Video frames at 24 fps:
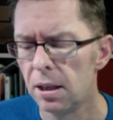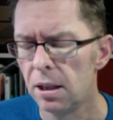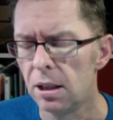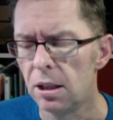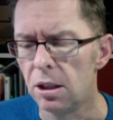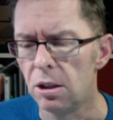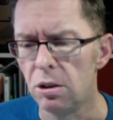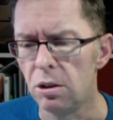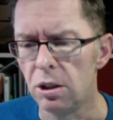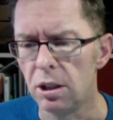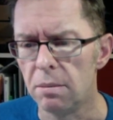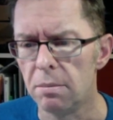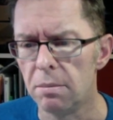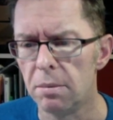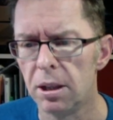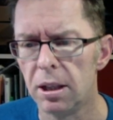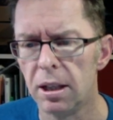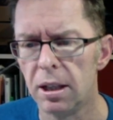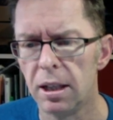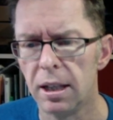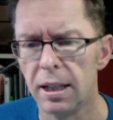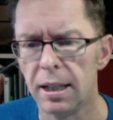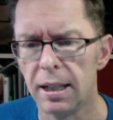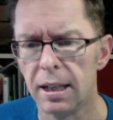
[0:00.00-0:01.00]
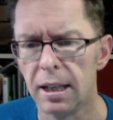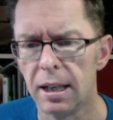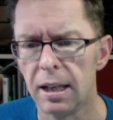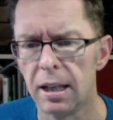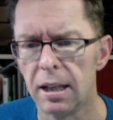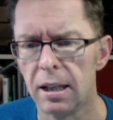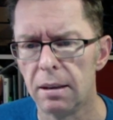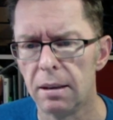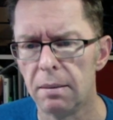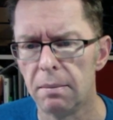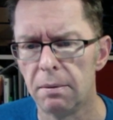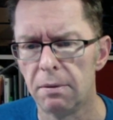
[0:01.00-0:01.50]
using my
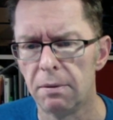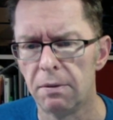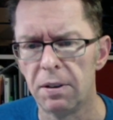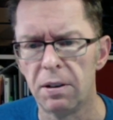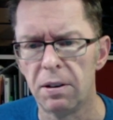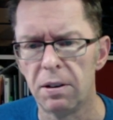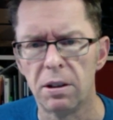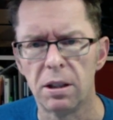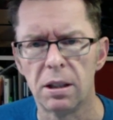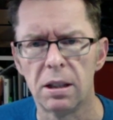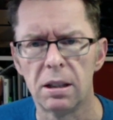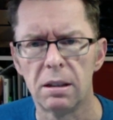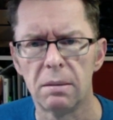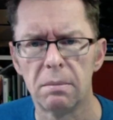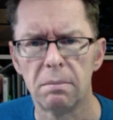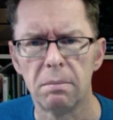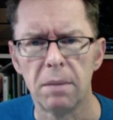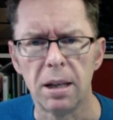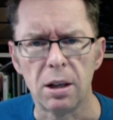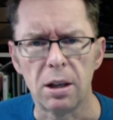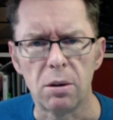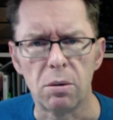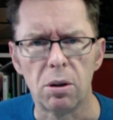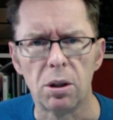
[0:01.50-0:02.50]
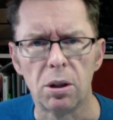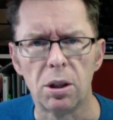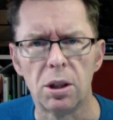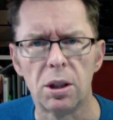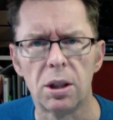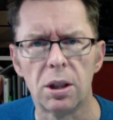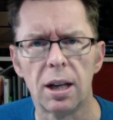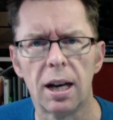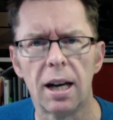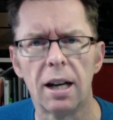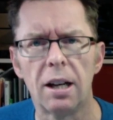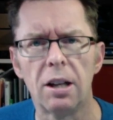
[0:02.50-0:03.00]
various mini
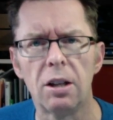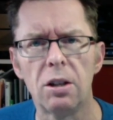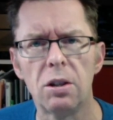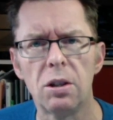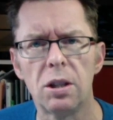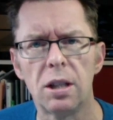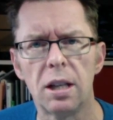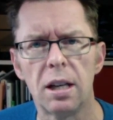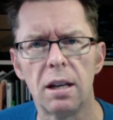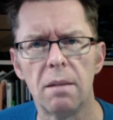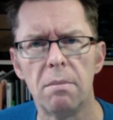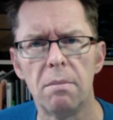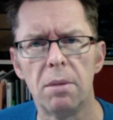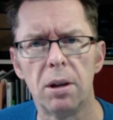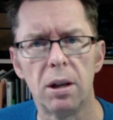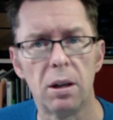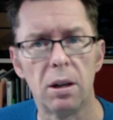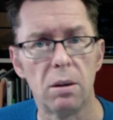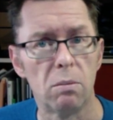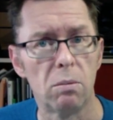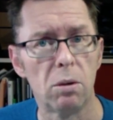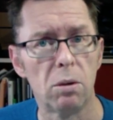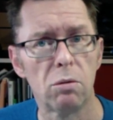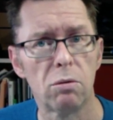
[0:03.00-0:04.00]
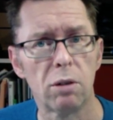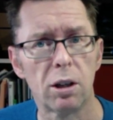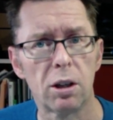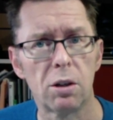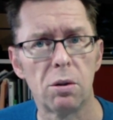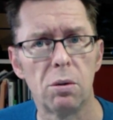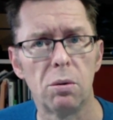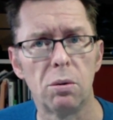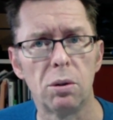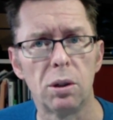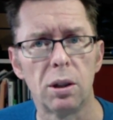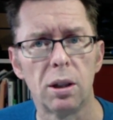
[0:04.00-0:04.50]
quads, and I used it in my world
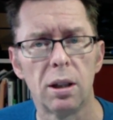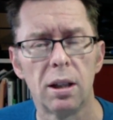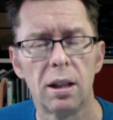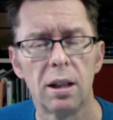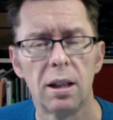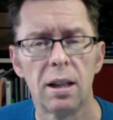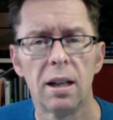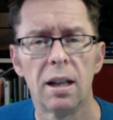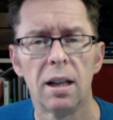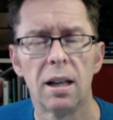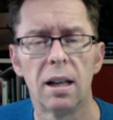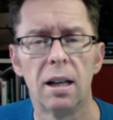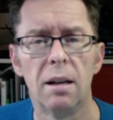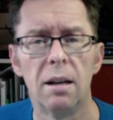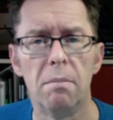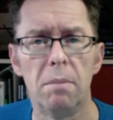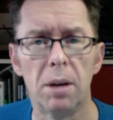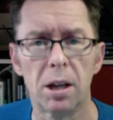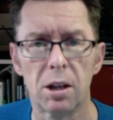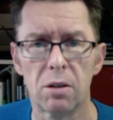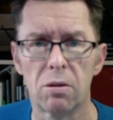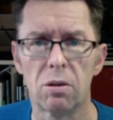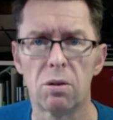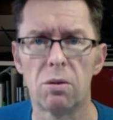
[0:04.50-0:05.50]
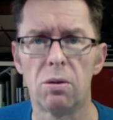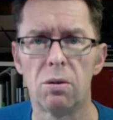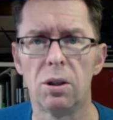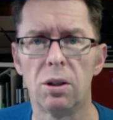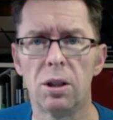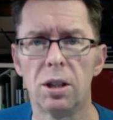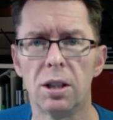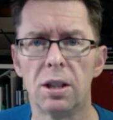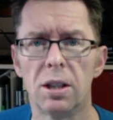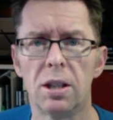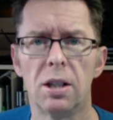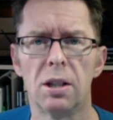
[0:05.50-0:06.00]
record micro quad
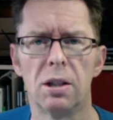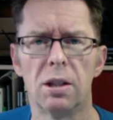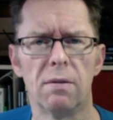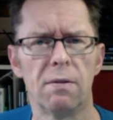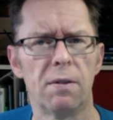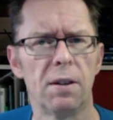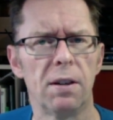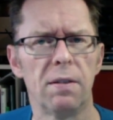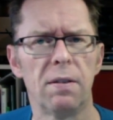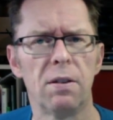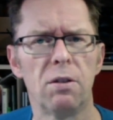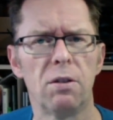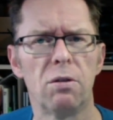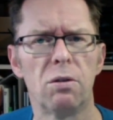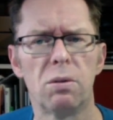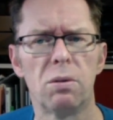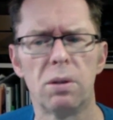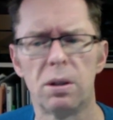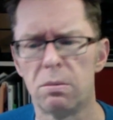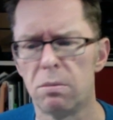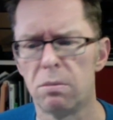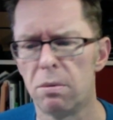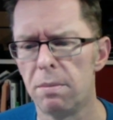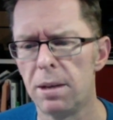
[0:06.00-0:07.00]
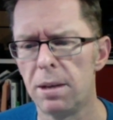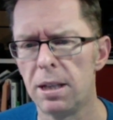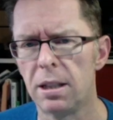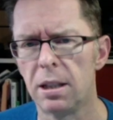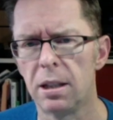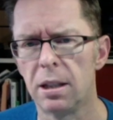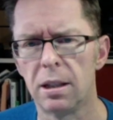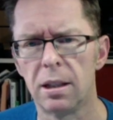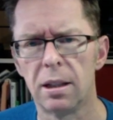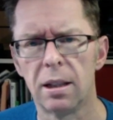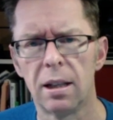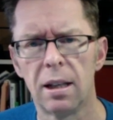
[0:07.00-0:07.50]
distance of 521
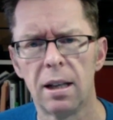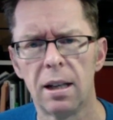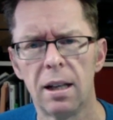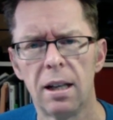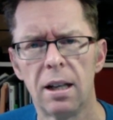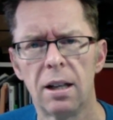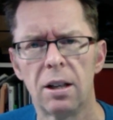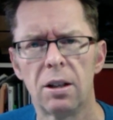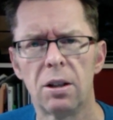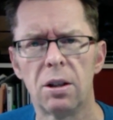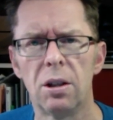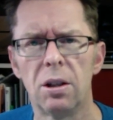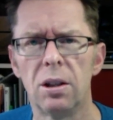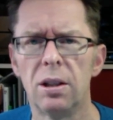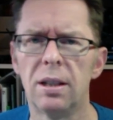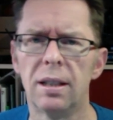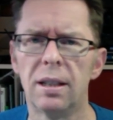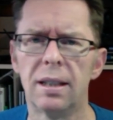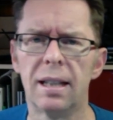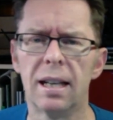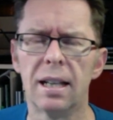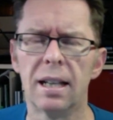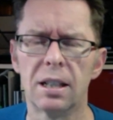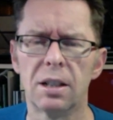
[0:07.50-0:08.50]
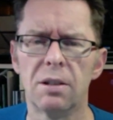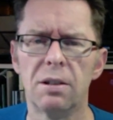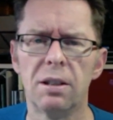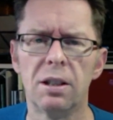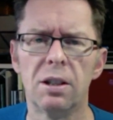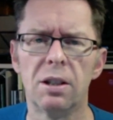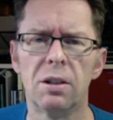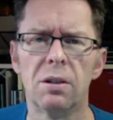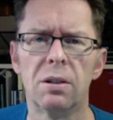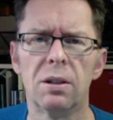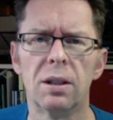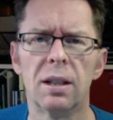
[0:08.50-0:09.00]
meters, because that's only
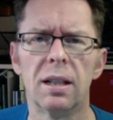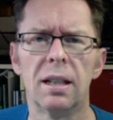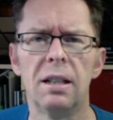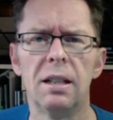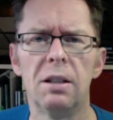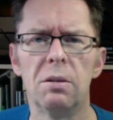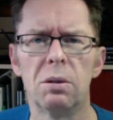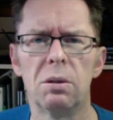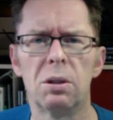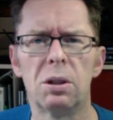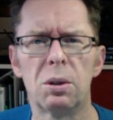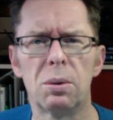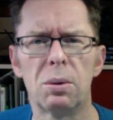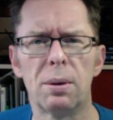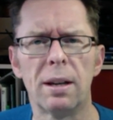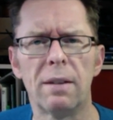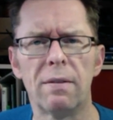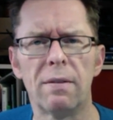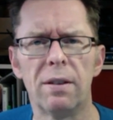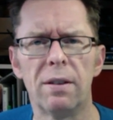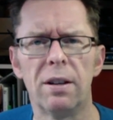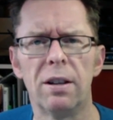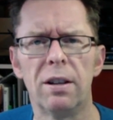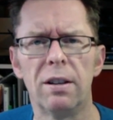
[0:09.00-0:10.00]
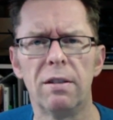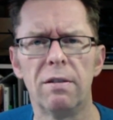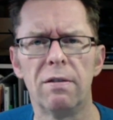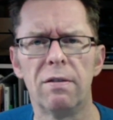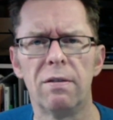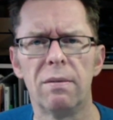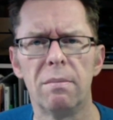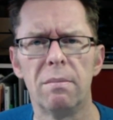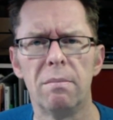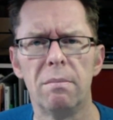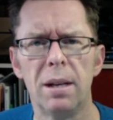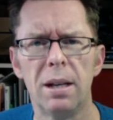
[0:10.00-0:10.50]
got a little 25
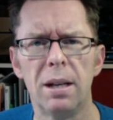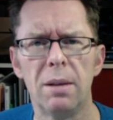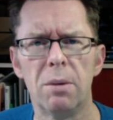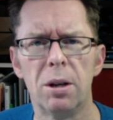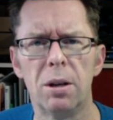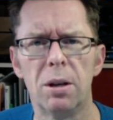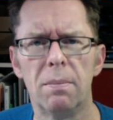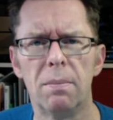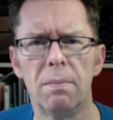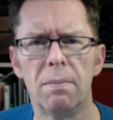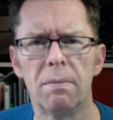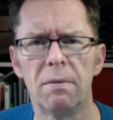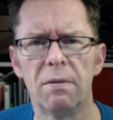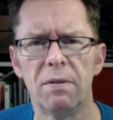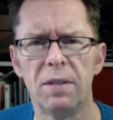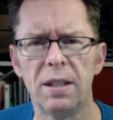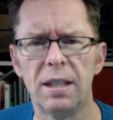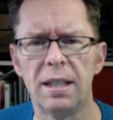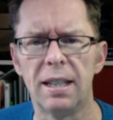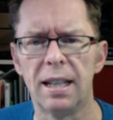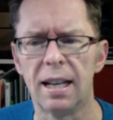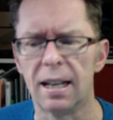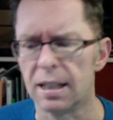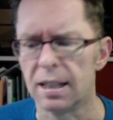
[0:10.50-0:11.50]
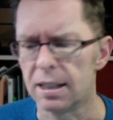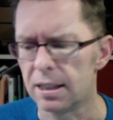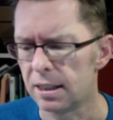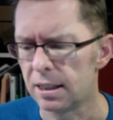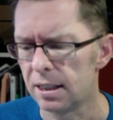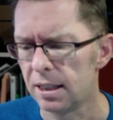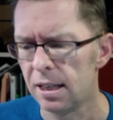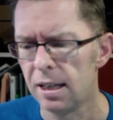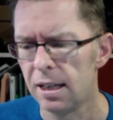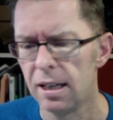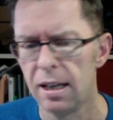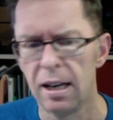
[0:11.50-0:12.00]
milliwatt VTX,
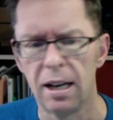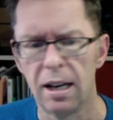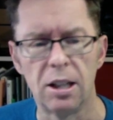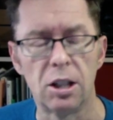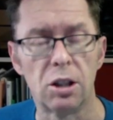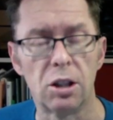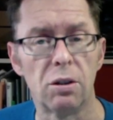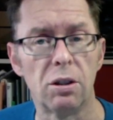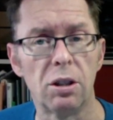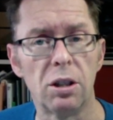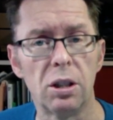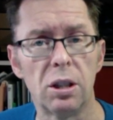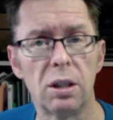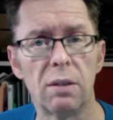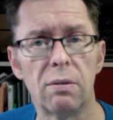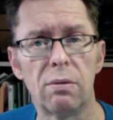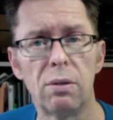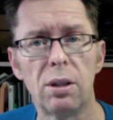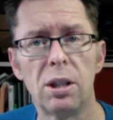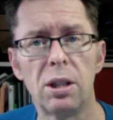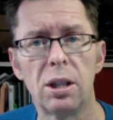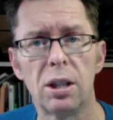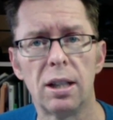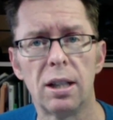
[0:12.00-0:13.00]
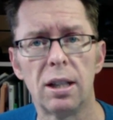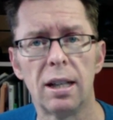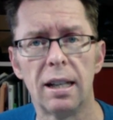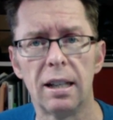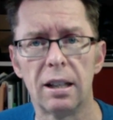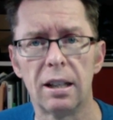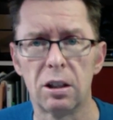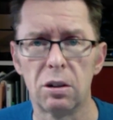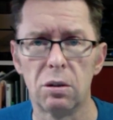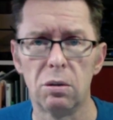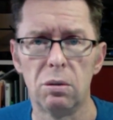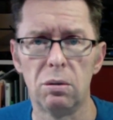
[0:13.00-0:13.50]
and so I used a 3-turn
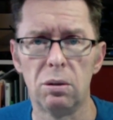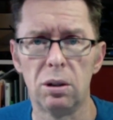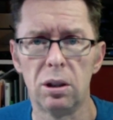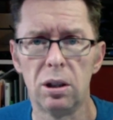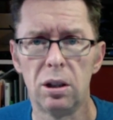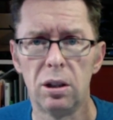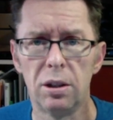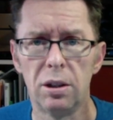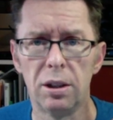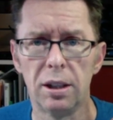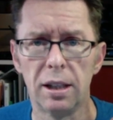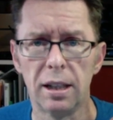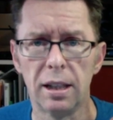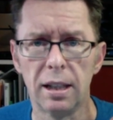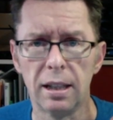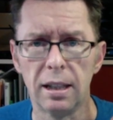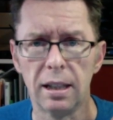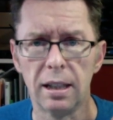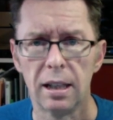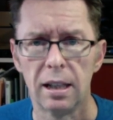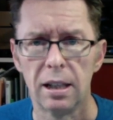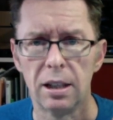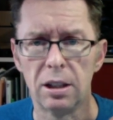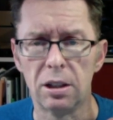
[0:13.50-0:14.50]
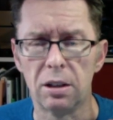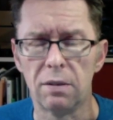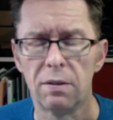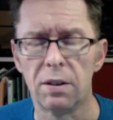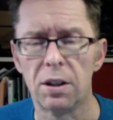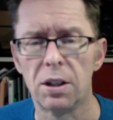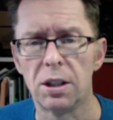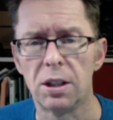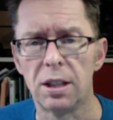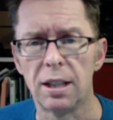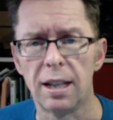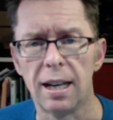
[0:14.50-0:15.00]
helical on the
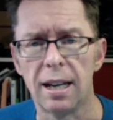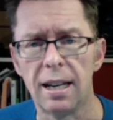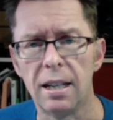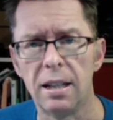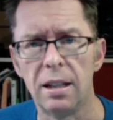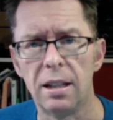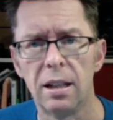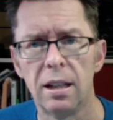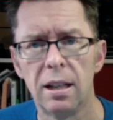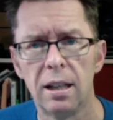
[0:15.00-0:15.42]
diversity end,